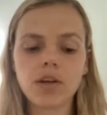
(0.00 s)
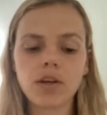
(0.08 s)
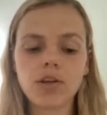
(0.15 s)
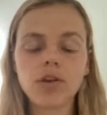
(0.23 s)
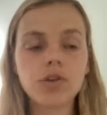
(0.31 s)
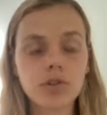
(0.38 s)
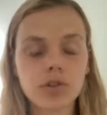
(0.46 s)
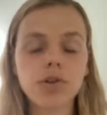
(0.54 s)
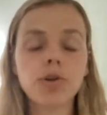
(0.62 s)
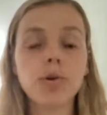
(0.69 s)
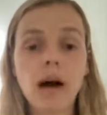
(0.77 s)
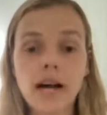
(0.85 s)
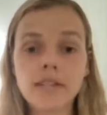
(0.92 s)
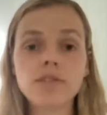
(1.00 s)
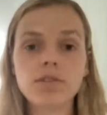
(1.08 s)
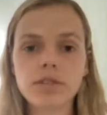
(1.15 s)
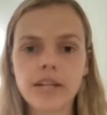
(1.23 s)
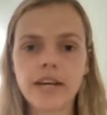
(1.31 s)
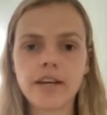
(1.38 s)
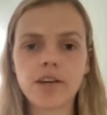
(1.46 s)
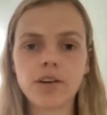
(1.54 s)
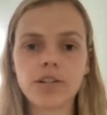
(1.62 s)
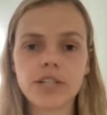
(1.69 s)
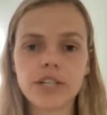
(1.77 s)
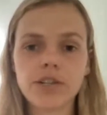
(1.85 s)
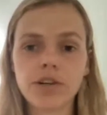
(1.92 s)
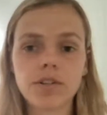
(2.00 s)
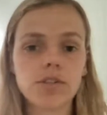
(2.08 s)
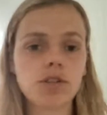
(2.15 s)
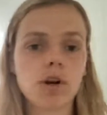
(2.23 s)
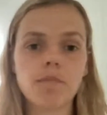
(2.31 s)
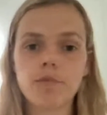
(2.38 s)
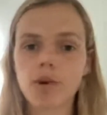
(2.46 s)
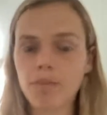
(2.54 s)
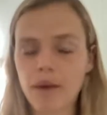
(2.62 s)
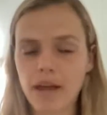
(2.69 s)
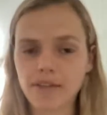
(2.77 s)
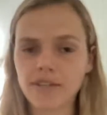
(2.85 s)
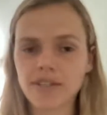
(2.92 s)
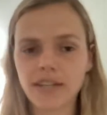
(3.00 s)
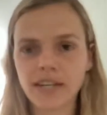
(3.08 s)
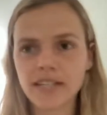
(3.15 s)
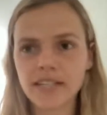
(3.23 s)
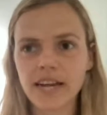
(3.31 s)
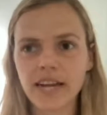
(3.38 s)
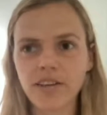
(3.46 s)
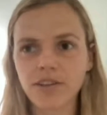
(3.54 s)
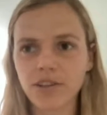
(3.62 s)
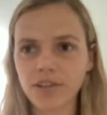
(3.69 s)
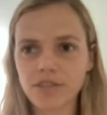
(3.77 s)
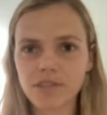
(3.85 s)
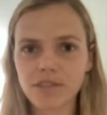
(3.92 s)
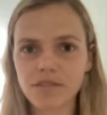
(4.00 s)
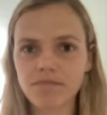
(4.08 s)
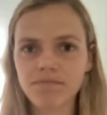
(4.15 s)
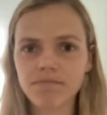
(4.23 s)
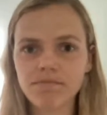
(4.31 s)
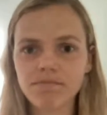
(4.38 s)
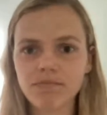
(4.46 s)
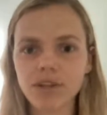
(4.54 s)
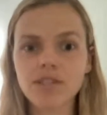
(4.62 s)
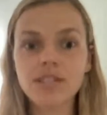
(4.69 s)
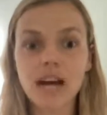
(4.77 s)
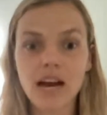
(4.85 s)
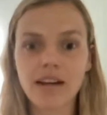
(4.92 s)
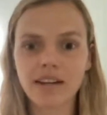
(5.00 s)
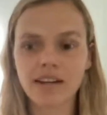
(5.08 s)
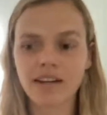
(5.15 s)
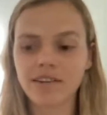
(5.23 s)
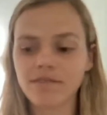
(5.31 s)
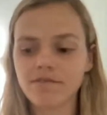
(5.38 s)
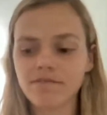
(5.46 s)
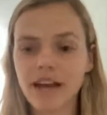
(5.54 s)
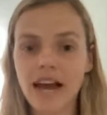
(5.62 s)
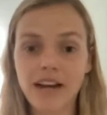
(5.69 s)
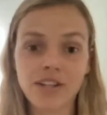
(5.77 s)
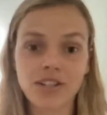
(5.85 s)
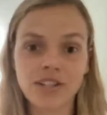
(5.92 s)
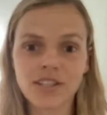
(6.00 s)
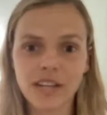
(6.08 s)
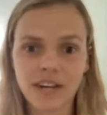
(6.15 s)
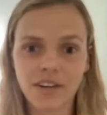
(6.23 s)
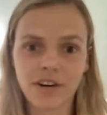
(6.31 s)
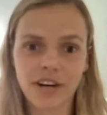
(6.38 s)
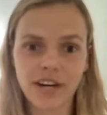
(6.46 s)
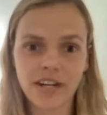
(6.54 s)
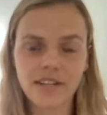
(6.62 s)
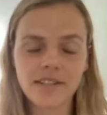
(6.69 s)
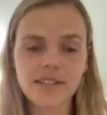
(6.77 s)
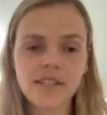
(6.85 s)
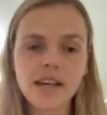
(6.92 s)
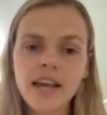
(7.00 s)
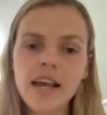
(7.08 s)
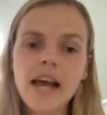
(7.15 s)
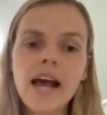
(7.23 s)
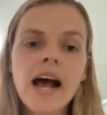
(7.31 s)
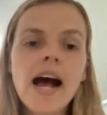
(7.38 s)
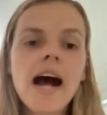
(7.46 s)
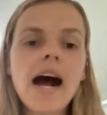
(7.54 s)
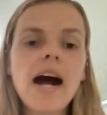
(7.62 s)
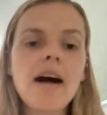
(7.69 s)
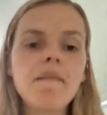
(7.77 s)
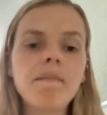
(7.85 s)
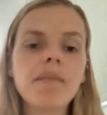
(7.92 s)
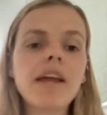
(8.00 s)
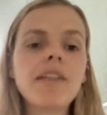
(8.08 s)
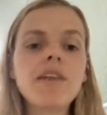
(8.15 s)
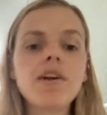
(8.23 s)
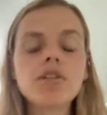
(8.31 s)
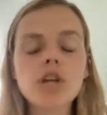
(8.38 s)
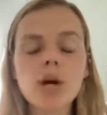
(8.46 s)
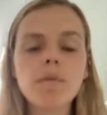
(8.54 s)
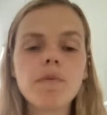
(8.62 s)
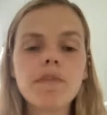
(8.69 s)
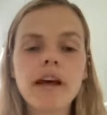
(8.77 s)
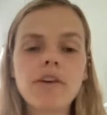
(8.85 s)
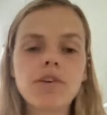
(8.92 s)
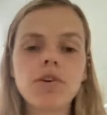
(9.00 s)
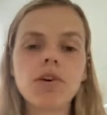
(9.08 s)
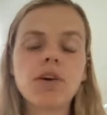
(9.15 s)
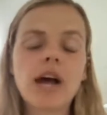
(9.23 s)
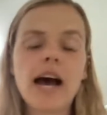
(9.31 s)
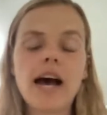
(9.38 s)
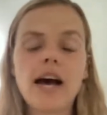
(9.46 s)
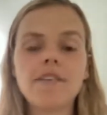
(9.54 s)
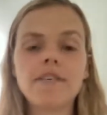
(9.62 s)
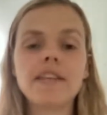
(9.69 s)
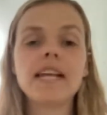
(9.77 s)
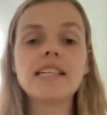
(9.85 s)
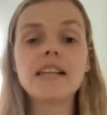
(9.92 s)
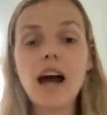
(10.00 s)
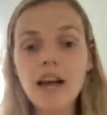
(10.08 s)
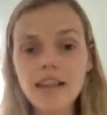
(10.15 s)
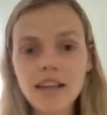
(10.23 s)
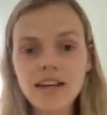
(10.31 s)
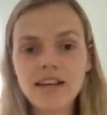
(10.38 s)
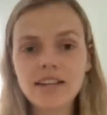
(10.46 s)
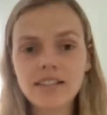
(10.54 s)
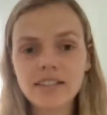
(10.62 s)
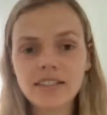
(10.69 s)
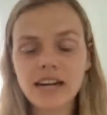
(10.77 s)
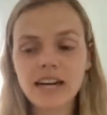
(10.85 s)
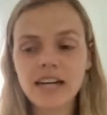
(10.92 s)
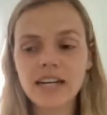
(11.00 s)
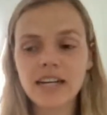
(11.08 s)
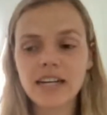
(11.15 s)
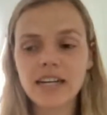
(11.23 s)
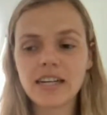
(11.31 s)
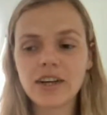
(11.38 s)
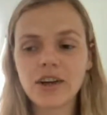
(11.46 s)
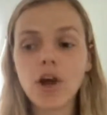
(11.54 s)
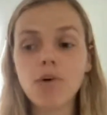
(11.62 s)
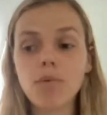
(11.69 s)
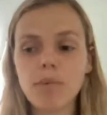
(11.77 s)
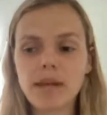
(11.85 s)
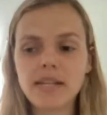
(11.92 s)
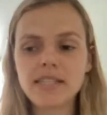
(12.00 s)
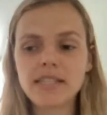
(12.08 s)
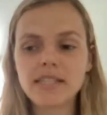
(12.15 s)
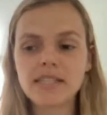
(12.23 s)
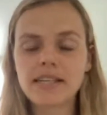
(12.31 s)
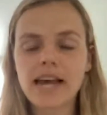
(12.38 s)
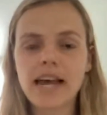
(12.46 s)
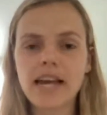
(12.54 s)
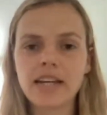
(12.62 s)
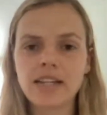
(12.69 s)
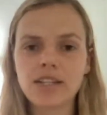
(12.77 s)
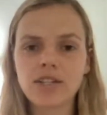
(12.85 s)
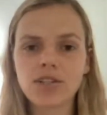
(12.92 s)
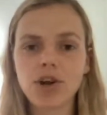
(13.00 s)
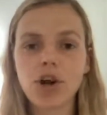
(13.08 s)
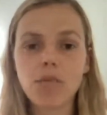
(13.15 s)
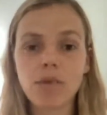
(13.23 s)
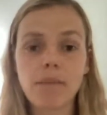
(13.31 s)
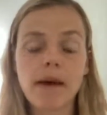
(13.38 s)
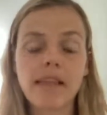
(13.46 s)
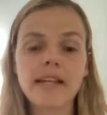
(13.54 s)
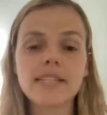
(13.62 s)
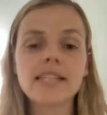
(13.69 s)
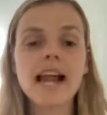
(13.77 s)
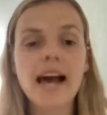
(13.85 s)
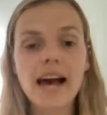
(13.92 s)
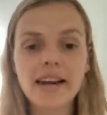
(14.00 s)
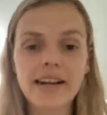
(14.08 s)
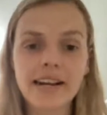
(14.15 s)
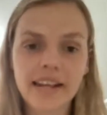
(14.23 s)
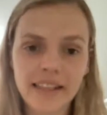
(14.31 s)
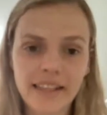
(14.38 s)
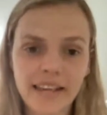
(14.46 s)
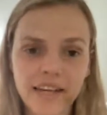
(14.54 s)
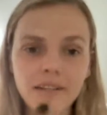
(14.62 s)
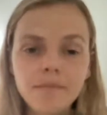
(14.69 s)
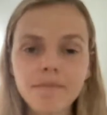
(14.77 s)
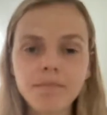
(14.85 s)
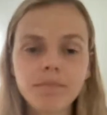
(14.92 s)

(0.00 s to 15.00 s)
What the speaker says: you are still taking your detox drops or patches that contain those targeted actions and ingredients. And then on top of that, you have these other herbal medicines and homeopathics that are added in there